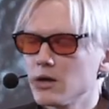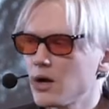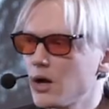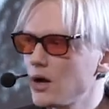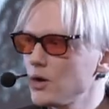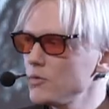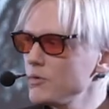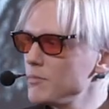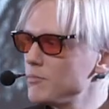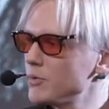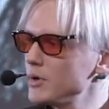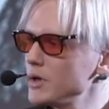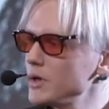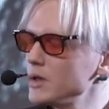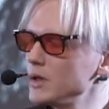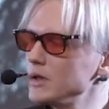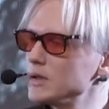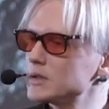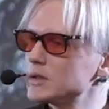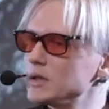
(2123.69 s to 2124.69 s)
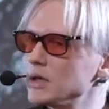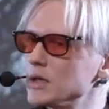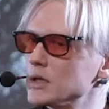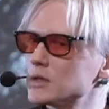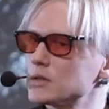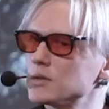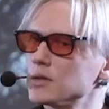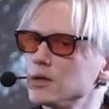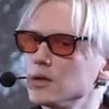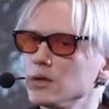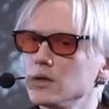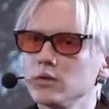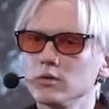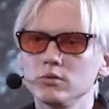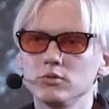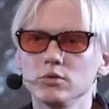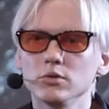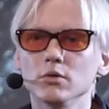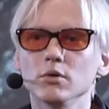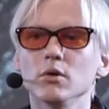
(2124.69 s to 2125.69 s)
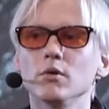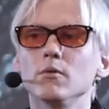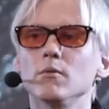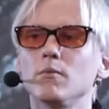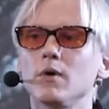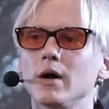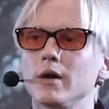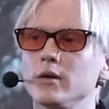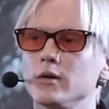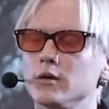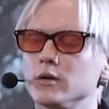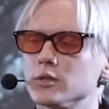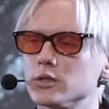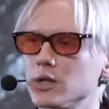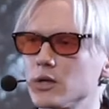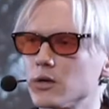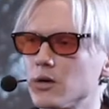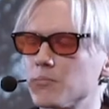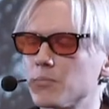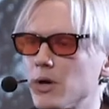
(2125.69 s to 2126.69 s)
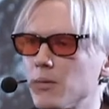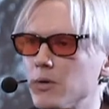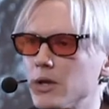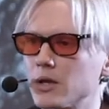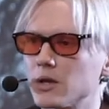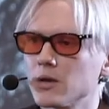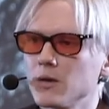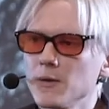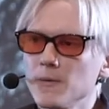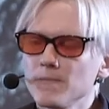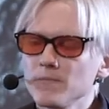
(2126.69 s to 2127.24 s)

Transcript: How do we bring these things to wider general public?